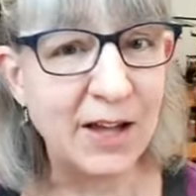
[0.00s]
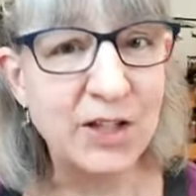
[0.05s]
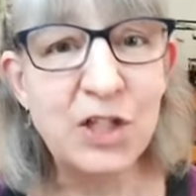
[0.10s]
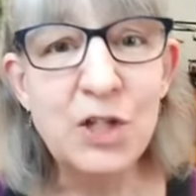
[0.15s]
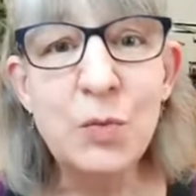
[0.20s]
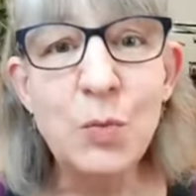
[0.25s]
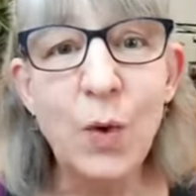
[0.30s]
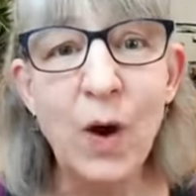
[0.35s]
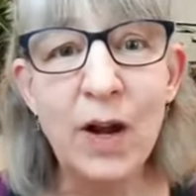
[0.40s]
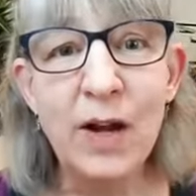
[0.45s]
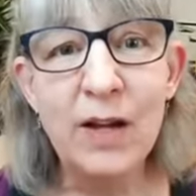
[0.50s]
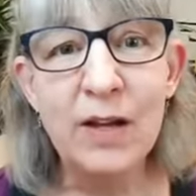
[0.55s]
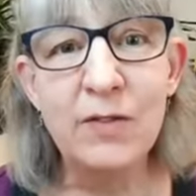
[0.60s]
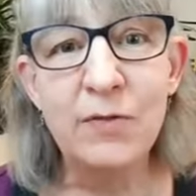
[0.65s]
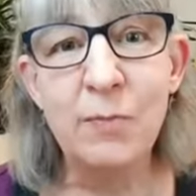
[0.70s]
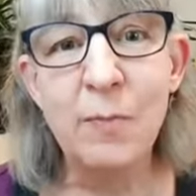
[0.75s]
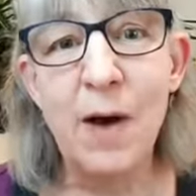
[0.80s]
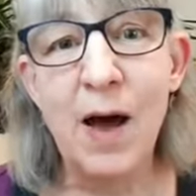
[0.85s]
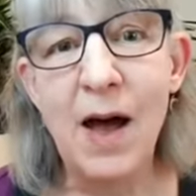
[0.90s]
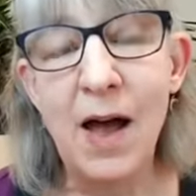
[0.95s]
actually one
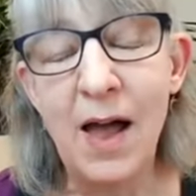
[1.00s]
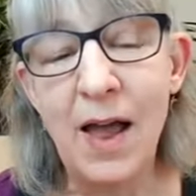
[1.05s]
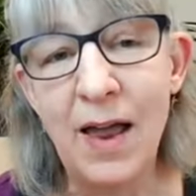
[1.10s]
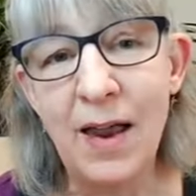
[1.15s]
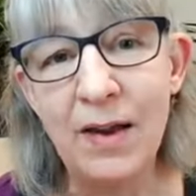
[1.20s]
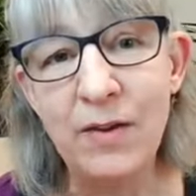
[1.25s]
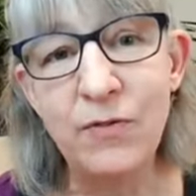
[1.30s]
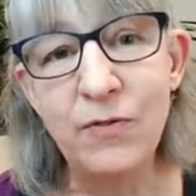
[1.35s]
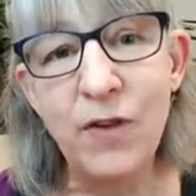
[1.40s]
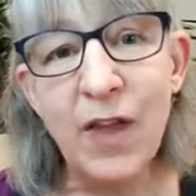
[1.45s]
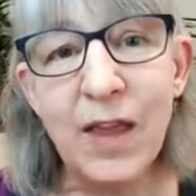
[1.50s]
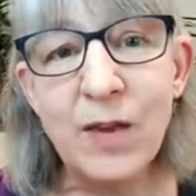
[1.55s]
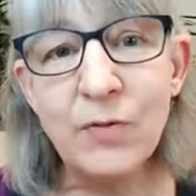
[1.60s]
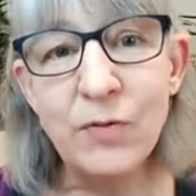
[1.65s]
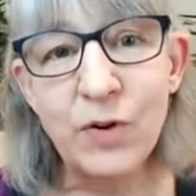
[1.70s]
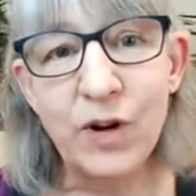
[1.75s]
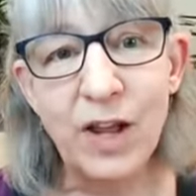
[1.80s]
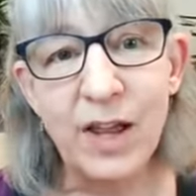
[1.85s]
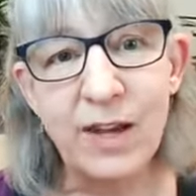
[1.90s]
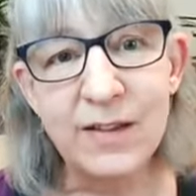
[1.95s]
of my
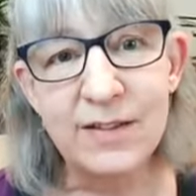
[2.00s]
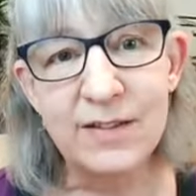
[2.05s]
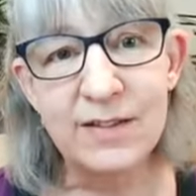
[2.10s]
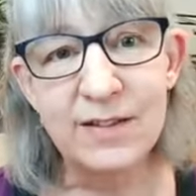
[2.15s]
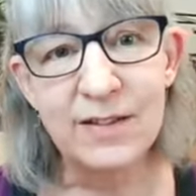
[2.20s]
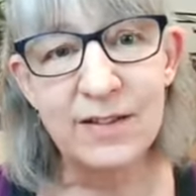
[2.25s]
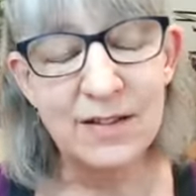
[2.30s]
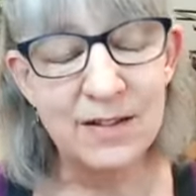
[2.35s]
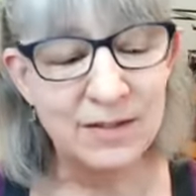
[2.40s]
favorite